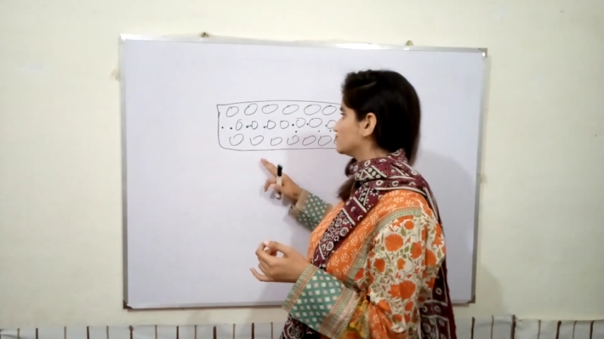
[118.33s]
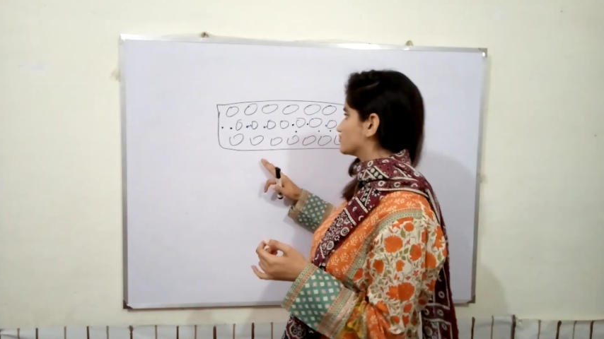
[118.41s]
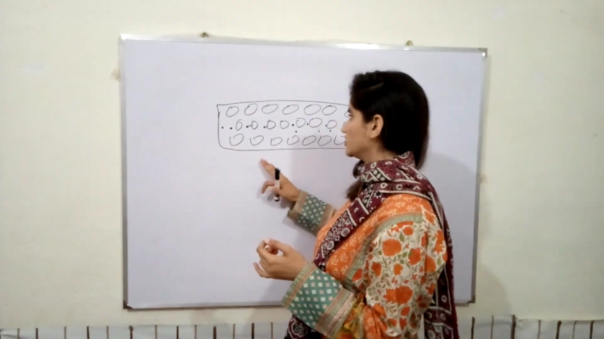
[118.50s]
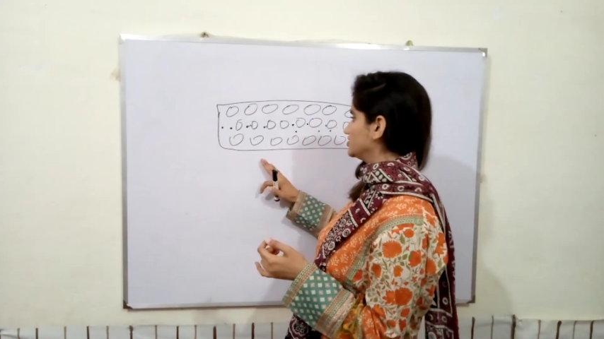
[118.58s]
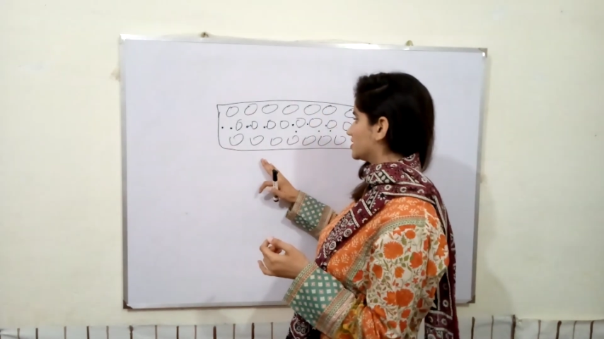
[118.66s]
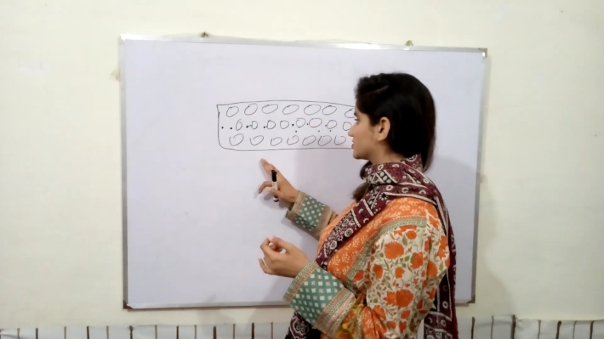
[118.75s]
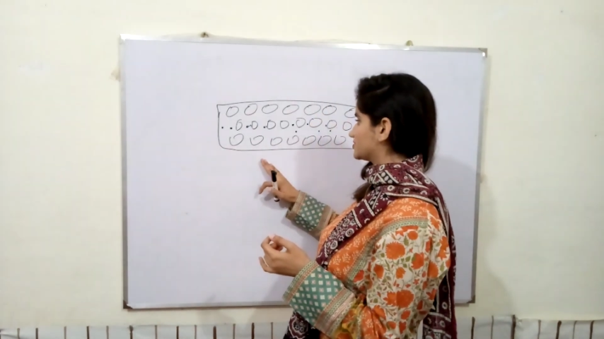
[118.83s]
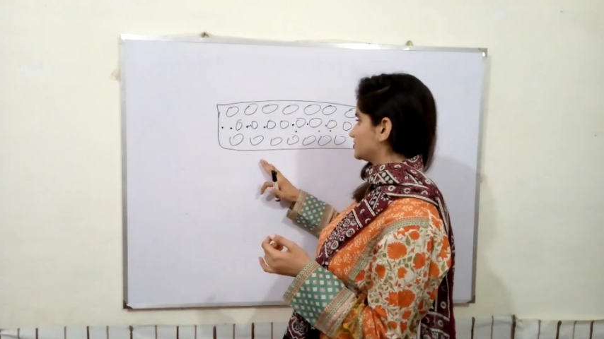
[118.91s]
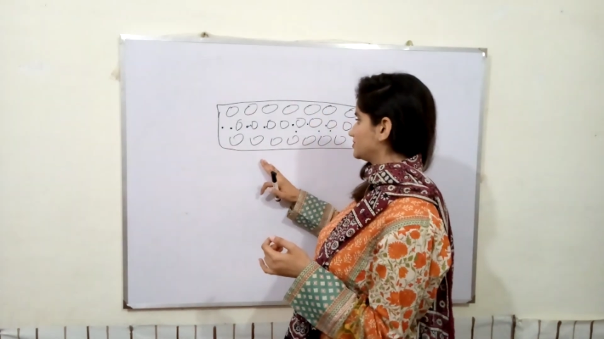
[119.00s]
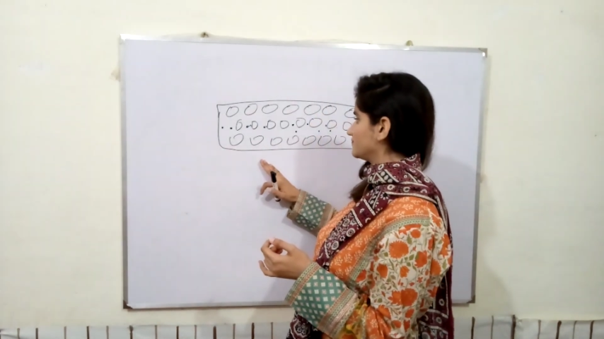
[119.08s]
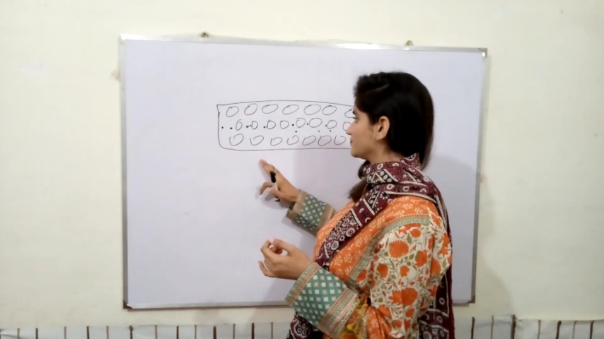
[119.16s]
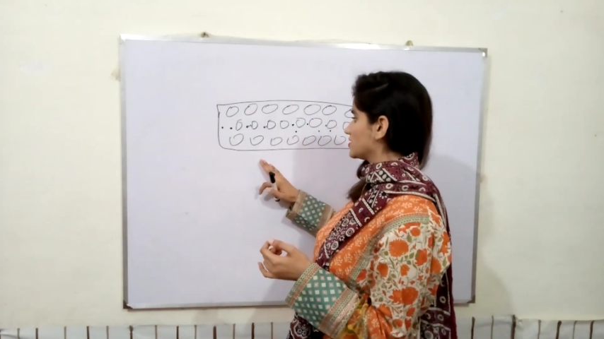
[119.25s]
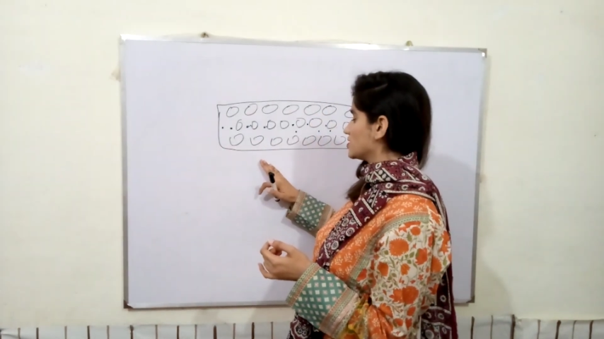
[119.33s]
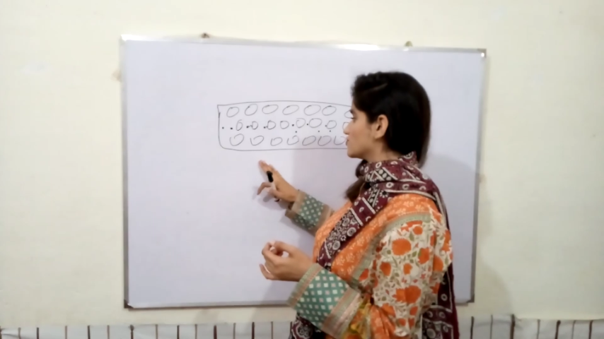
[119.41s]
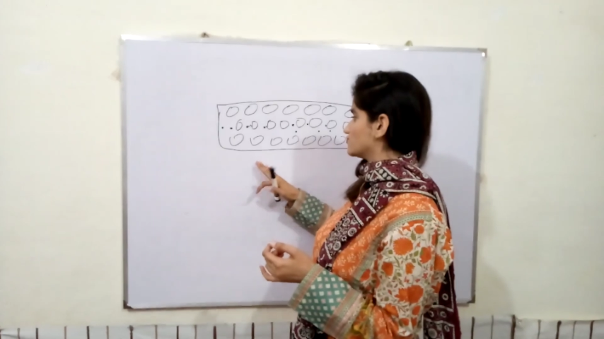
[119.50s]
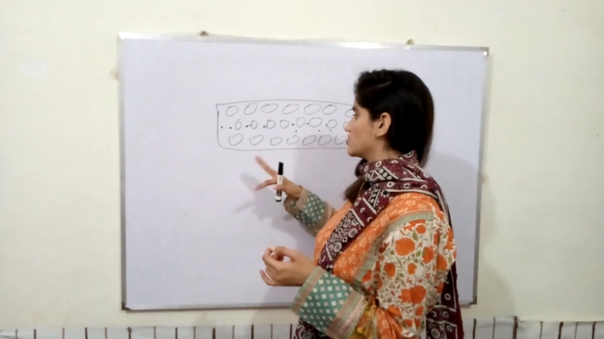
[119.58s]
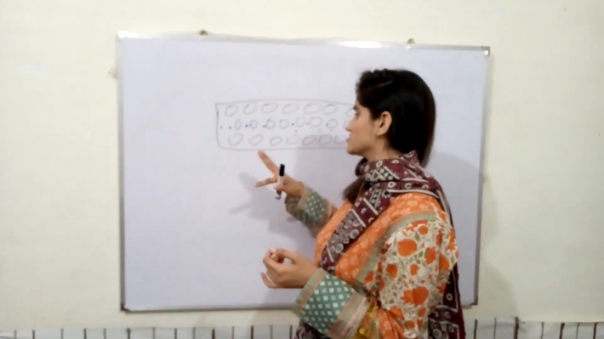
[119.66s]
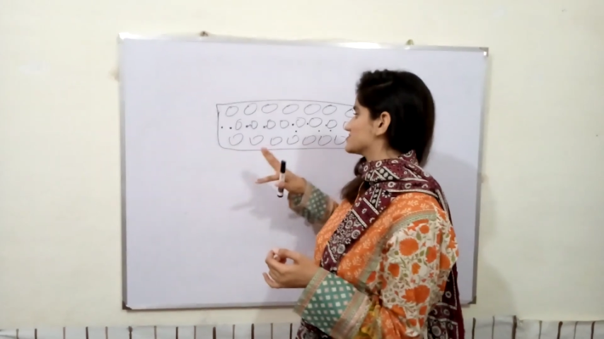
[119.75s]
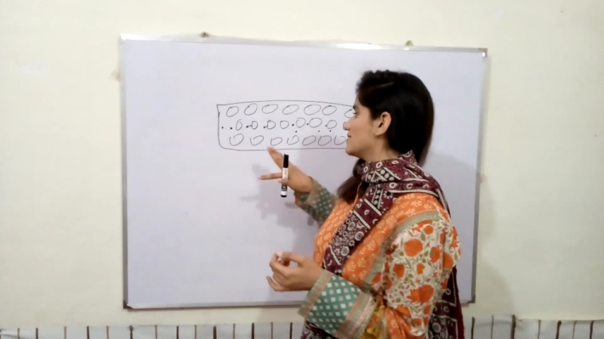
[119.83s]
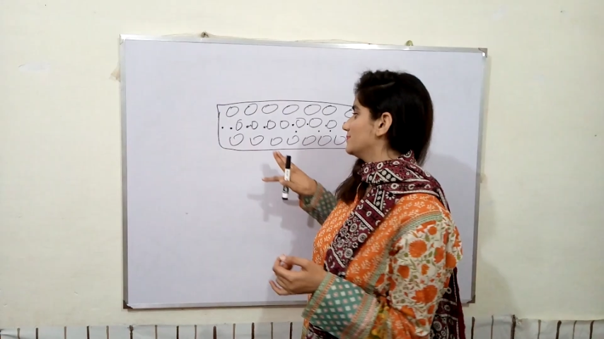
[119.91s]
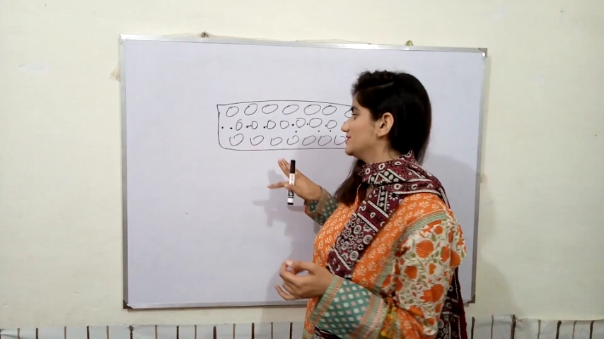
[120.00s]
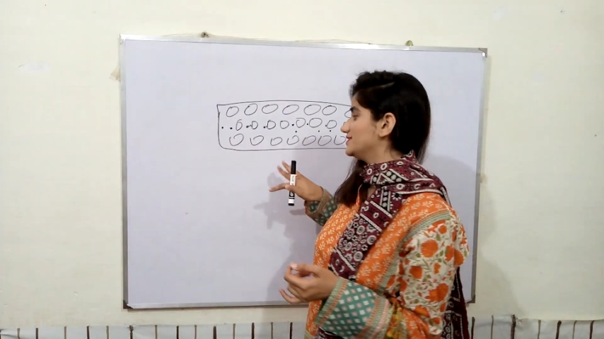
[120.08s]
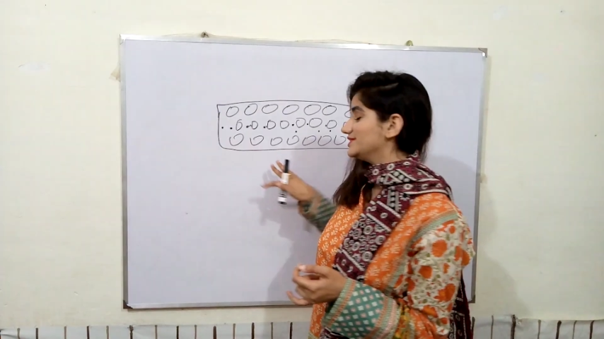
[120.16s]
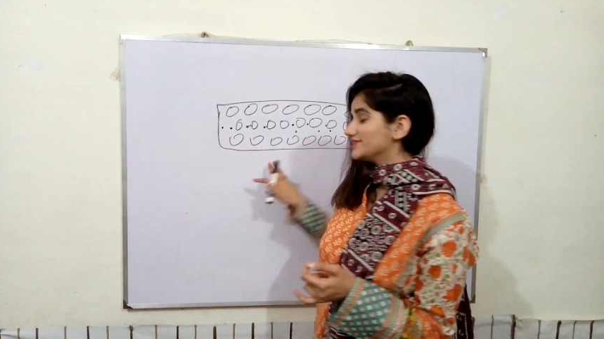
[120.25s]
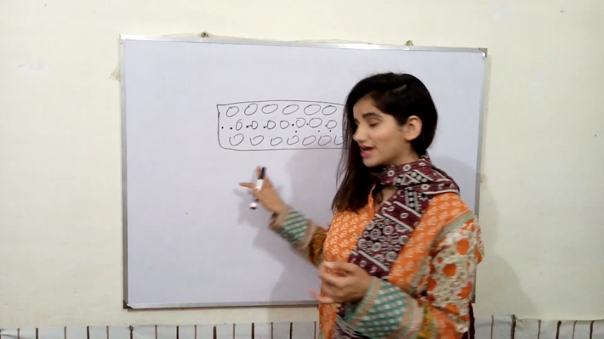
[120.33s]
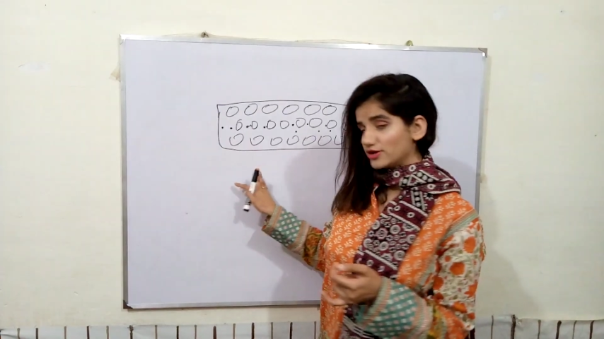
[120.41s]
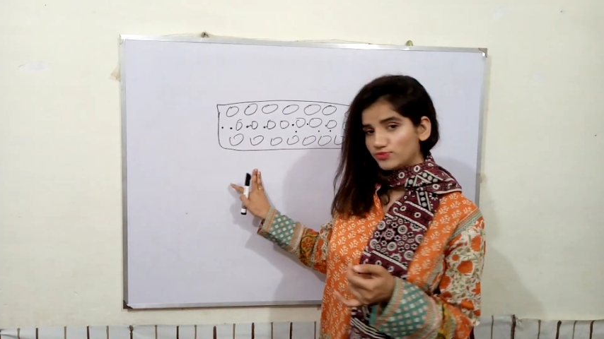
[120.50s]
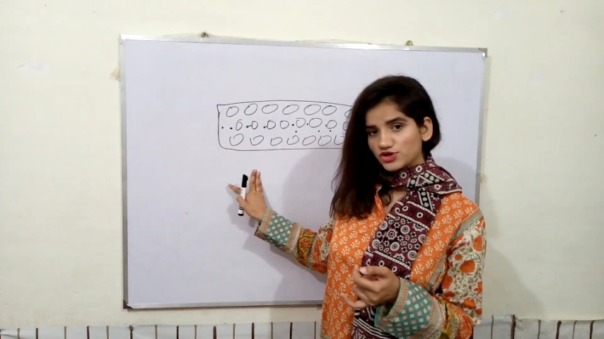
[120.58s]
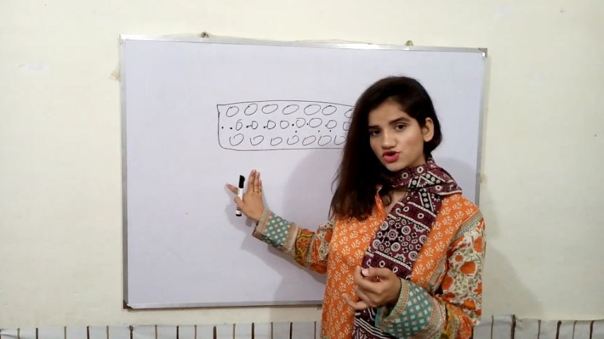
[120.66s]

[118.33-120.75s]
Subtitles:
conductor. For example, it can be